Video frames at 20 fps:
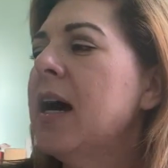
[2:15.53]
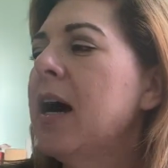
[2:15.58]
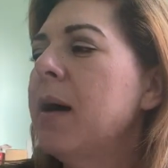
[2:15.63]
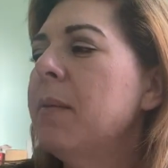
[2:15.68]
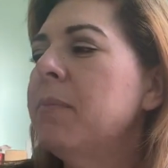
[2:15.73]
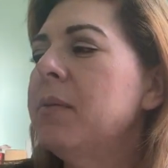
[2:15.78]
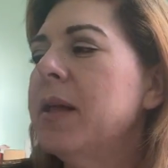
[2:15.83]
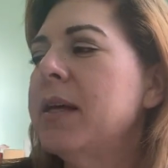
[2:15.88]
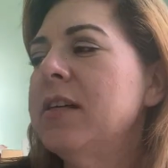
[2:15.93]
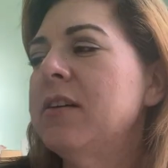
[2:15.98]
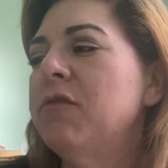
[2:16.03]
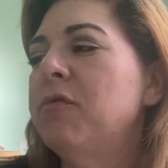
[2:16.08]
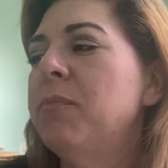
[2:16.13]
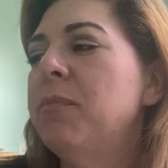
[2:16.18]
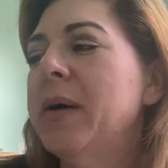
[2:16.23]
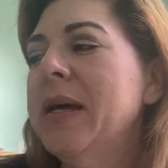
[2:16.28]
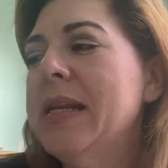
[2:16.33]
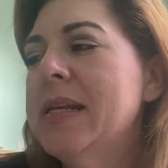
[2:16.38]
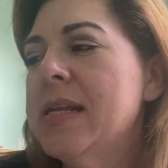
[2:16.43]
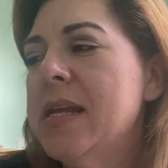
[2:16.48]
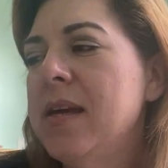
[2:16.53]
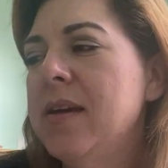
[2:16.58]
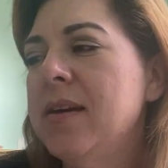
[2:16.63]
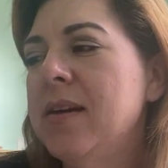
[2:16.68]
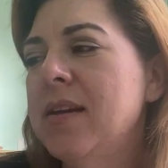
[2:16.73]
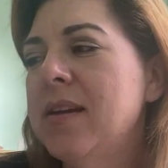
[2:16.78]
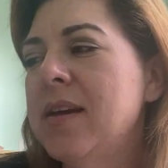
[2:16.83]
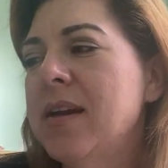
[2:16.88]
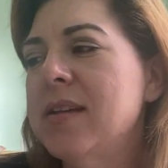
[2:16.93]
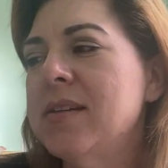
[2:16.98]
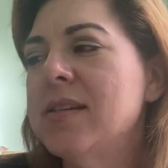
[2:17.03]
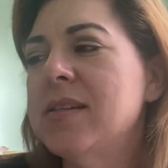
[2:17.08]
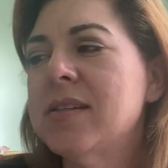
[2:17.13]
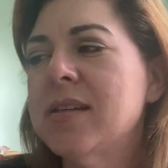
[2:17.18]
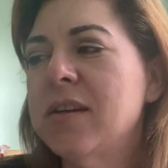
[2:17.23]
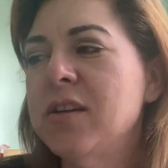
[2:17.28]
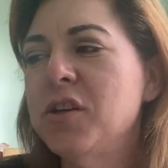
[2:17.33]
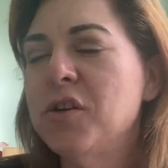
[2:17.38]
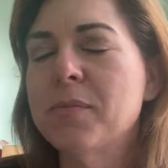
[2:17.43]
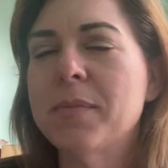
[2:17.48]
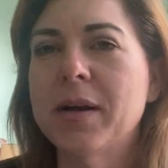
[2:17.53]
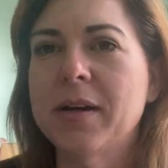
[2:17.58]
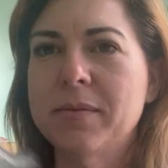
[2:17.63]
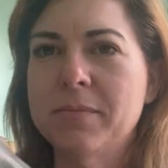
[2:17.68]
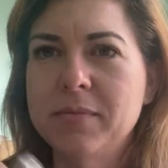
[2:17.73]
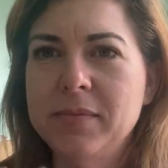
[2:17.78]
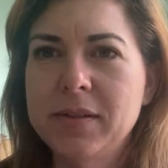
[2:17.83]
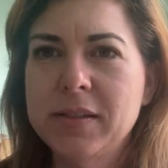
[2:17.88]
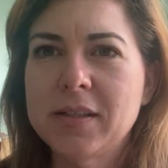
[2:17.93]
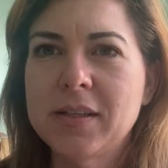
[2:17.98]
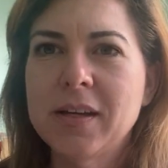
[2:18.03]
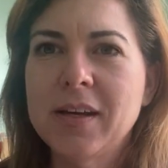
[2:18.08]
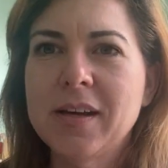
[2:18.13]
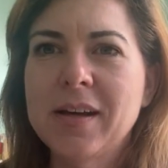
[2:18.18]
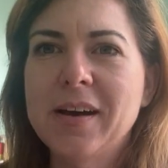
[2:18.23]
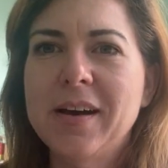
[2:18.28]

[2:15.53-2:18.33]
a blend of Butt Naked and Sun Your Bums.